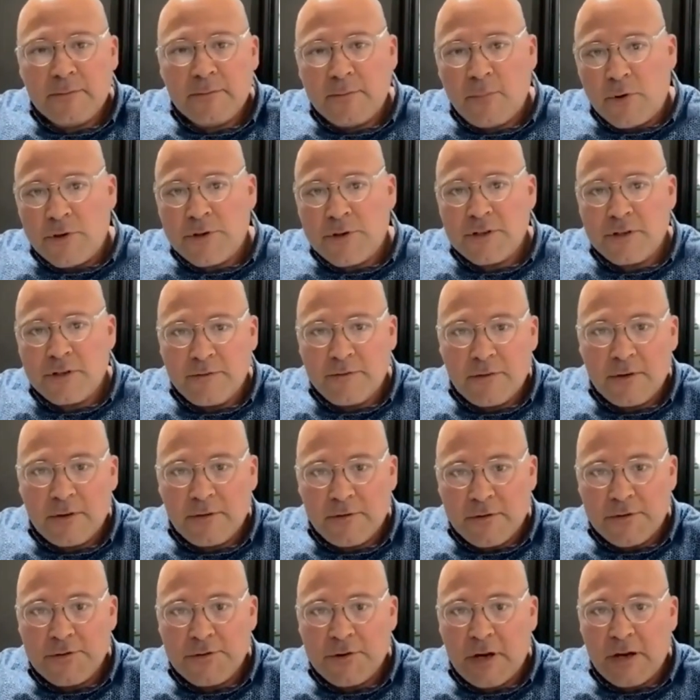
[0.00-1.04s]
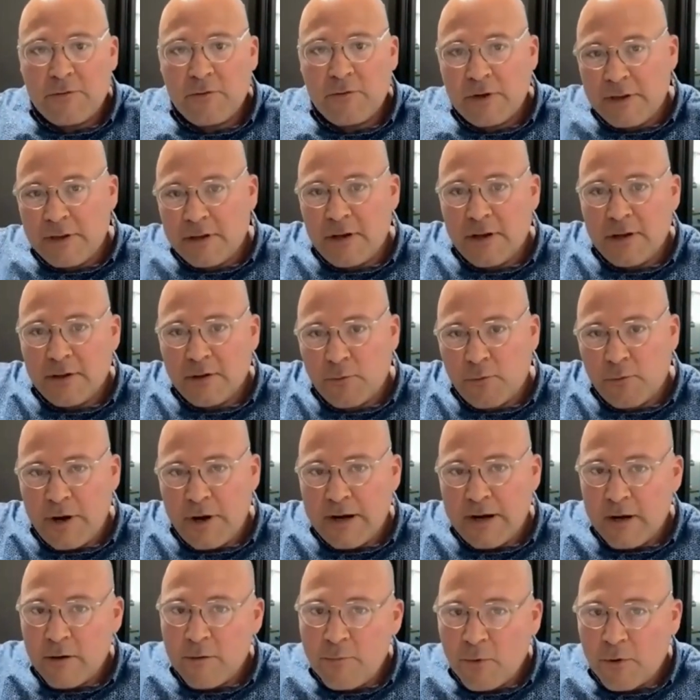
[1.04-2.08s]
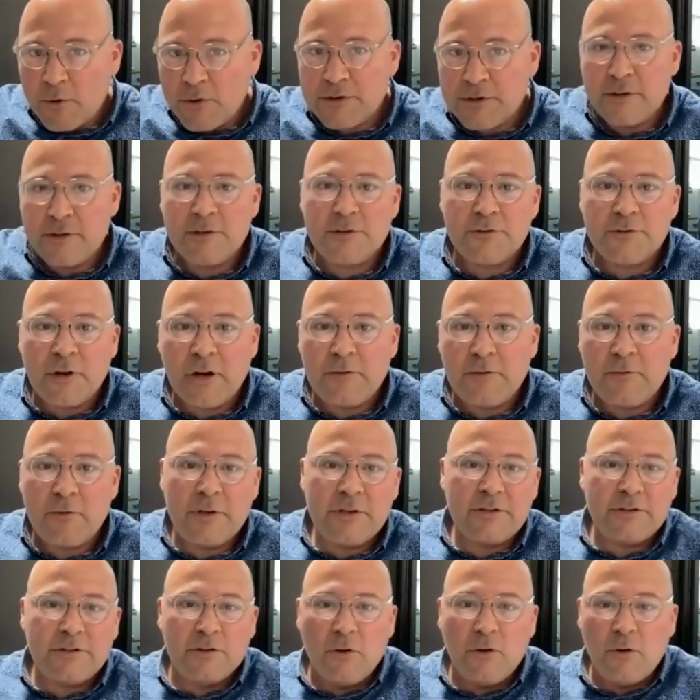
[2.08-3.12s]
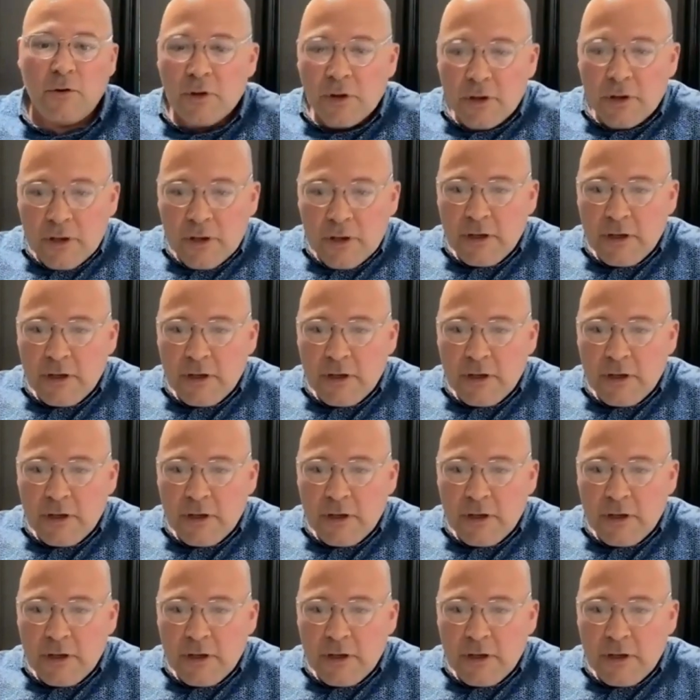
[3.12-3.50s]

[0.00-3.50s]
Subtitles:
portion of the driveway and the right-out portion of the driveway. So,